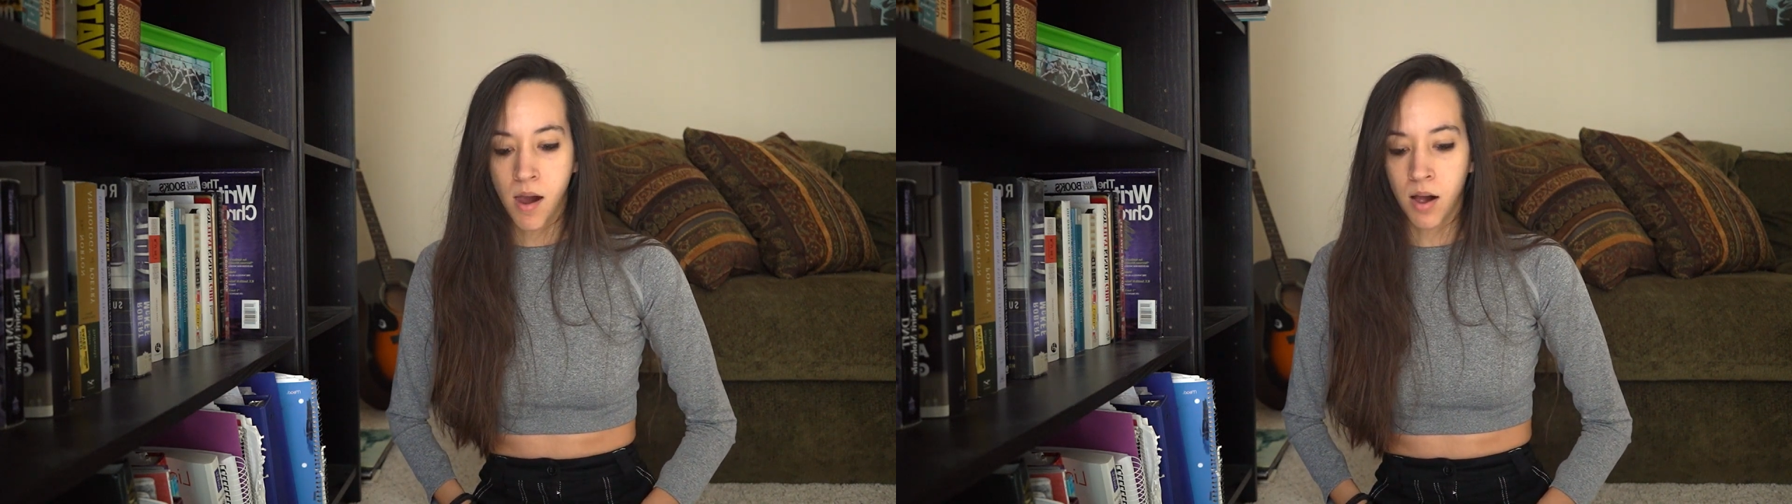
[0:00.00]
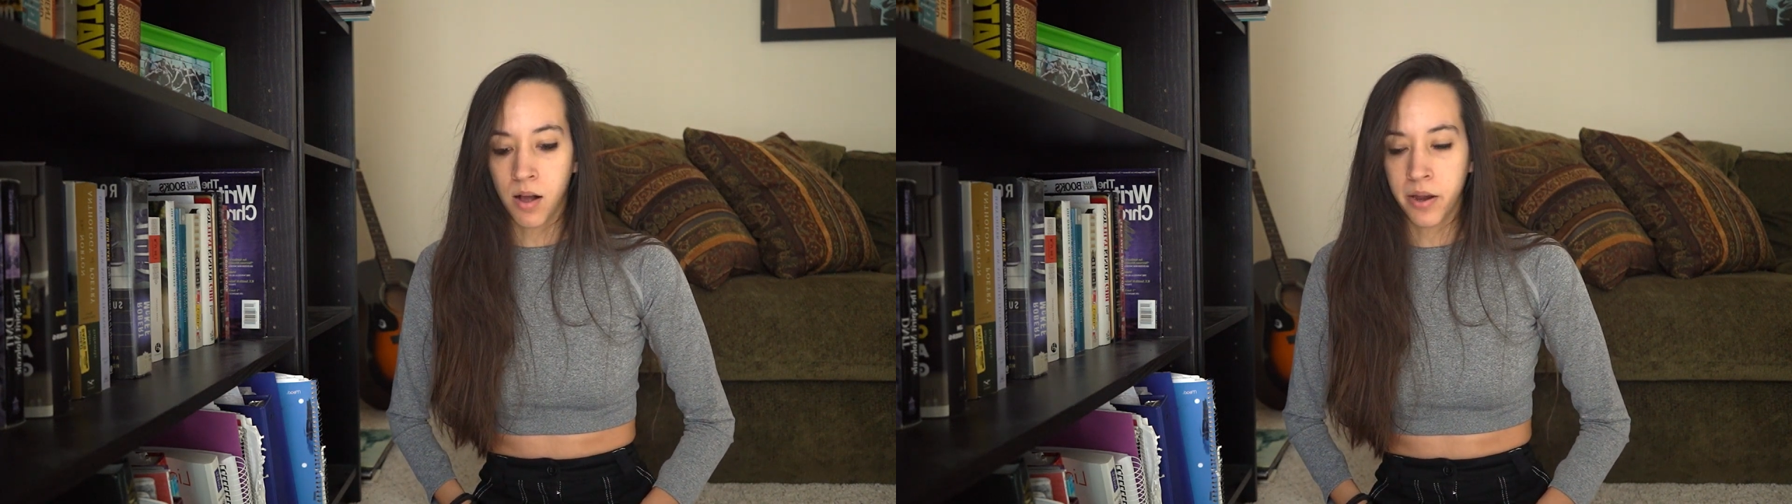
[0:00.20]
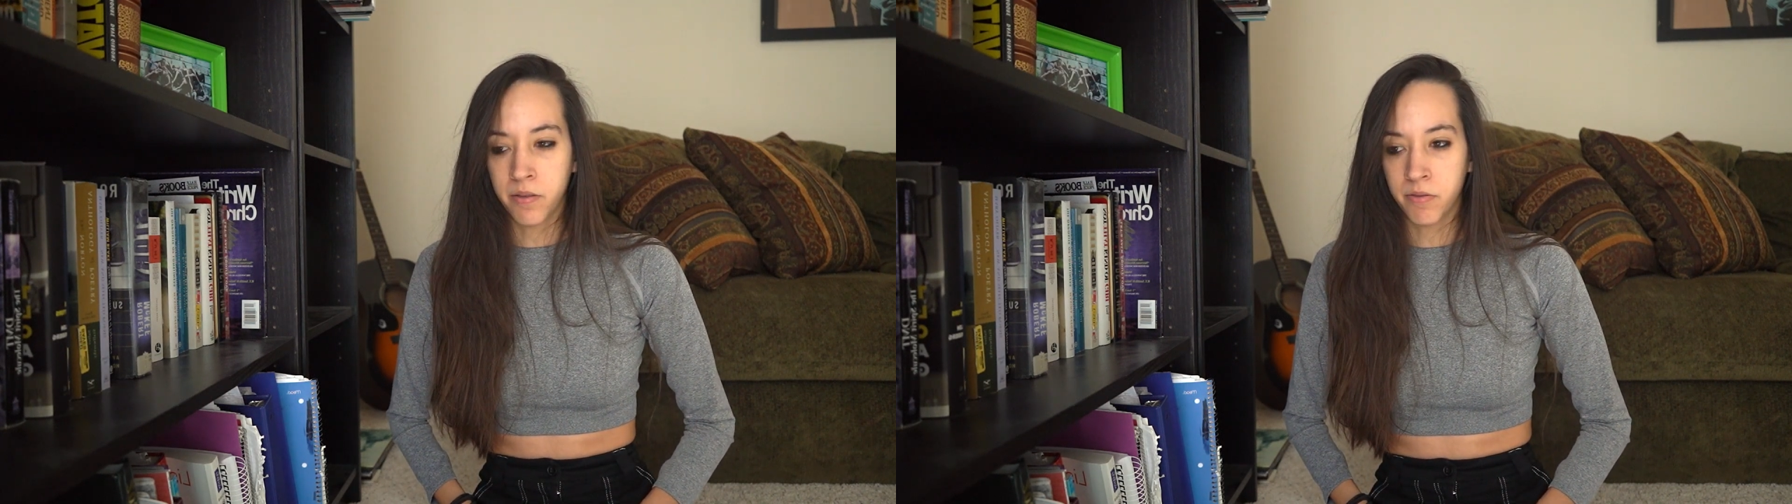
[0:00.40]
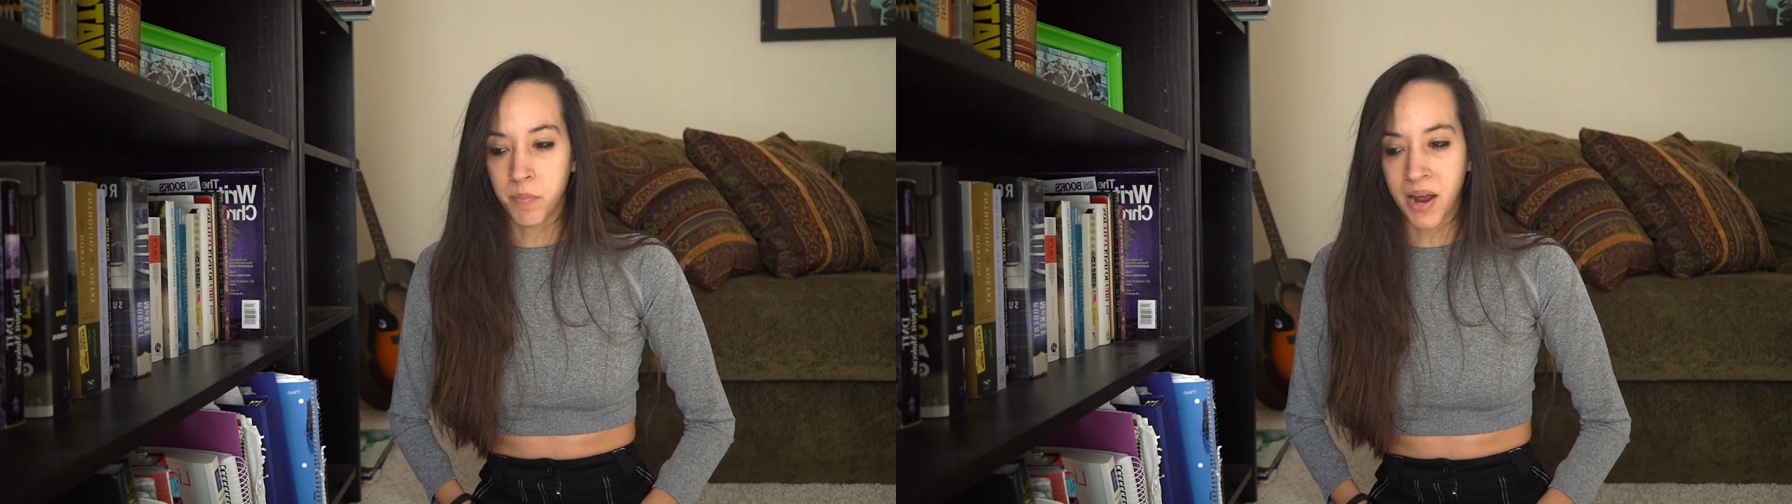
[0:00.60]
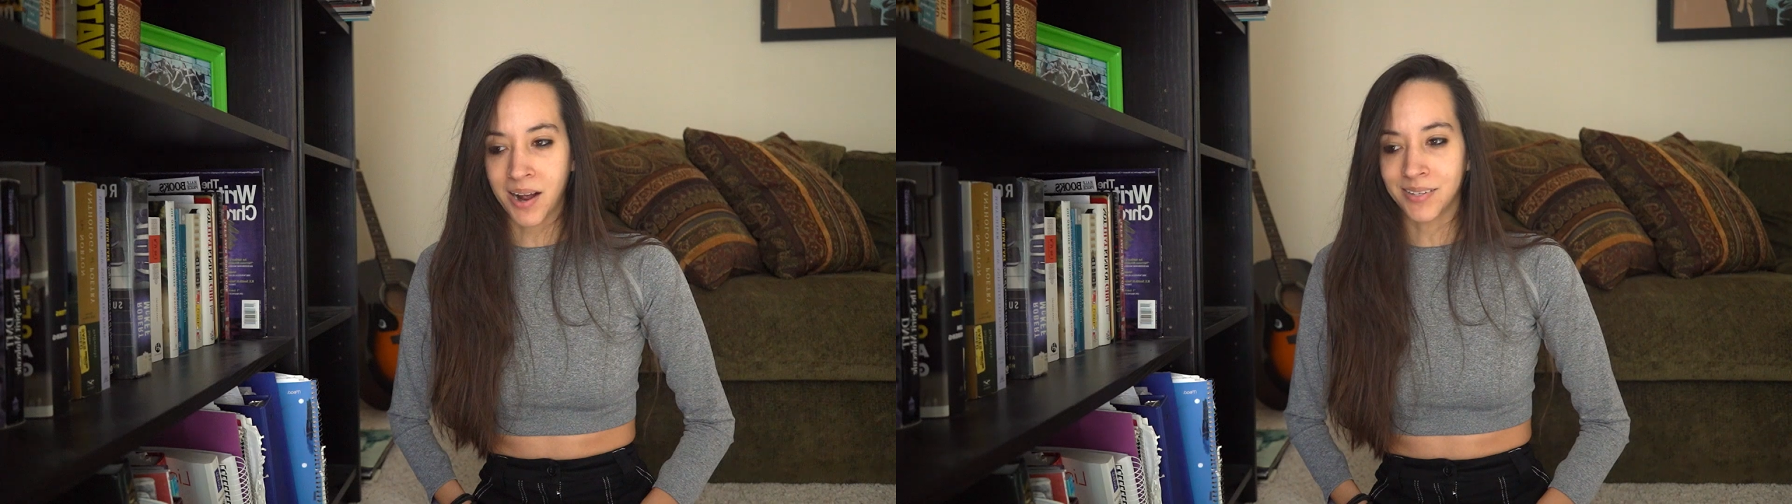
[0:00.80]
uh, in the
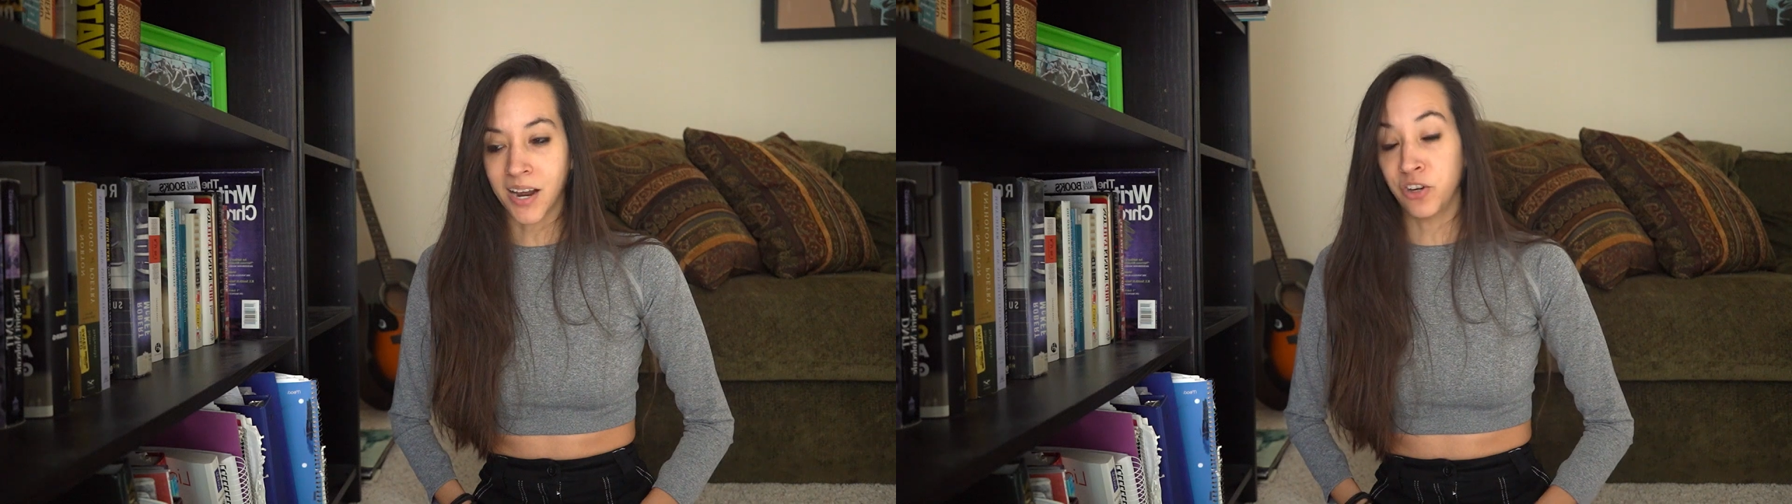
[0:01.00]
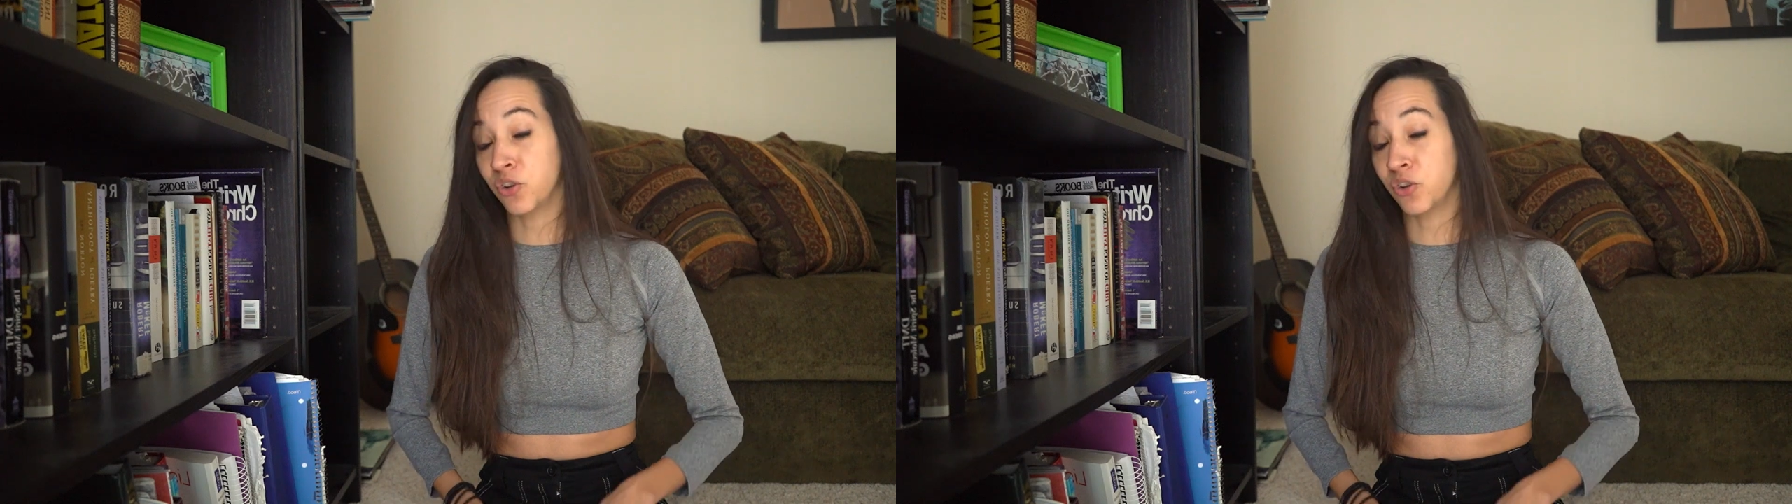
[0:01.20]
past. I